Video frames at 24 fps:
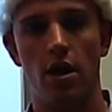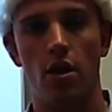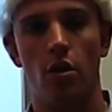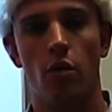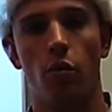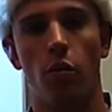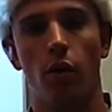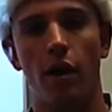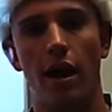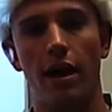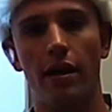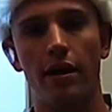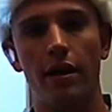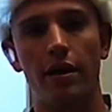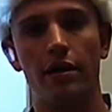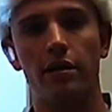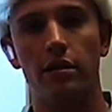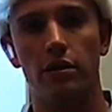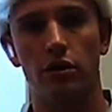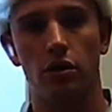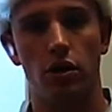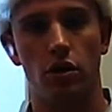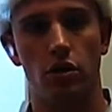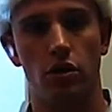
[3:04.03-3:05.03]
what I like
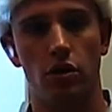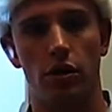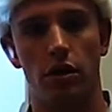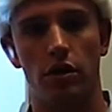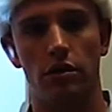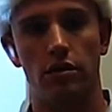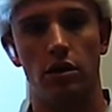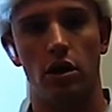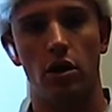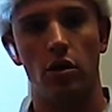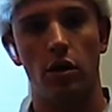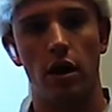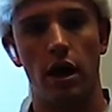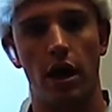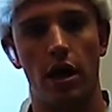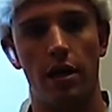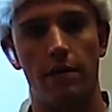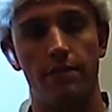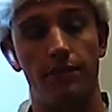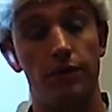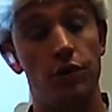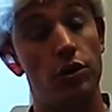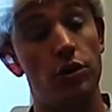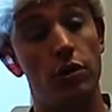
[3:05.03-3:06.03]
to do is,
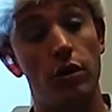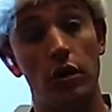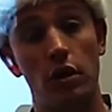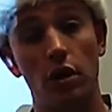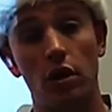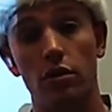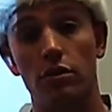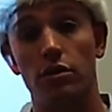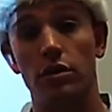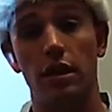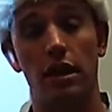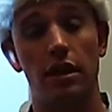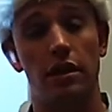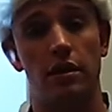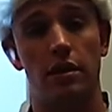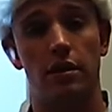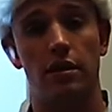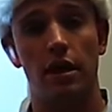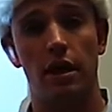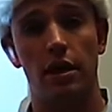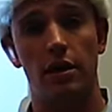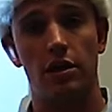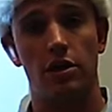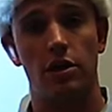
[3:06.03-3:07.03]
okay, you can go sit in
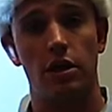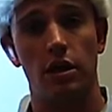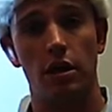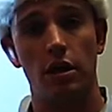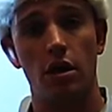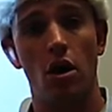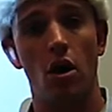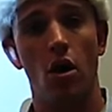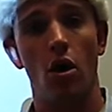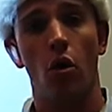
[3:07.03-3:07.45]
detention,